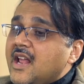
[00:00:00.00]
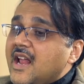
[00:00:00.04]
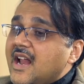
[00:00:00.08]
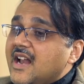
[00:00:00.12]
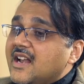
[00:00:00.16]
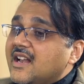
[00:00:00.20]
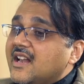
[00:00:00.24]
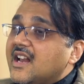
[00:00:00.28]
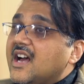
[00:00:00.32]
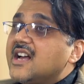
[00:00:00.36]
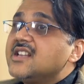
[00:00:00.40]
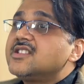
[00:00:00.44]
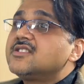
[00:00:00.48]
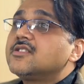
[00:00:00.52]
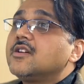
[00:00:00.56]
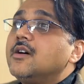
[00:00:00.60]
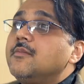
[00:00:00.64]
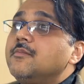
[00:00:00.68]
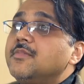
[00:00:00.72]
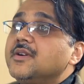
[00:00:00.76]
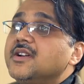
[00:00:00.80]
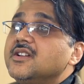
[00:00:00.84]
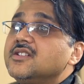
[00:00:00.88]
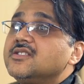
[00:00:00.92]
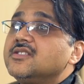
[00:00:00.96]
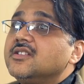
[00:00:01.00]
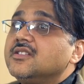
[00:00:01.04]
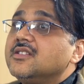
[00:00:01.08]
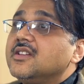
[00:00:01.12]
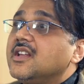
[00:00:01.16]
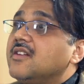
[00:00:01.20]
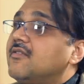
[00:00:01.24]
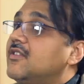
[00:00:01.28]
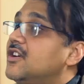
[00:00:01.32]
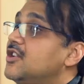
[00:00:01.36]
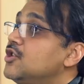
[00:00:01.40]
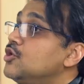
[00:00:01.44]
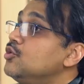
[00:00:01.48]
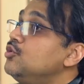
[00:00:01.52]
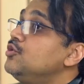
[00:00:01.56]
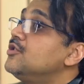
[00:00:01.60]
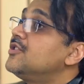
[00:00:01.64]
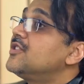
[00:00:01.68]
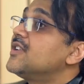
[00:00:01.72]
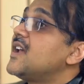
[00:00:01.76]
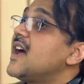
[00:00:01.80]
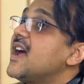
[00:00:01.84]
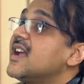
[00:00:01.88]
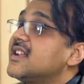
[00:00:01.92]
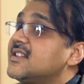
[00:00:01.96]
and last competition there were two
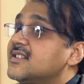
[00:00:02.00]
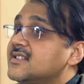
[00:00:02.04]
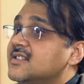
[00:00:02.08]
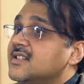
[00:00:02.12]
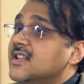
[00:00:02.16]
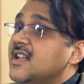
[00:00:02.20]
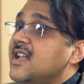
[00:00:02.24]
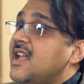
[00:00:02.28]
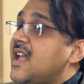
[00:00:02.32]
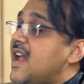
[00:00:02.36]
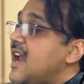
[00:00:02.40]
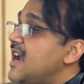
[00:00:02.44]
tracks,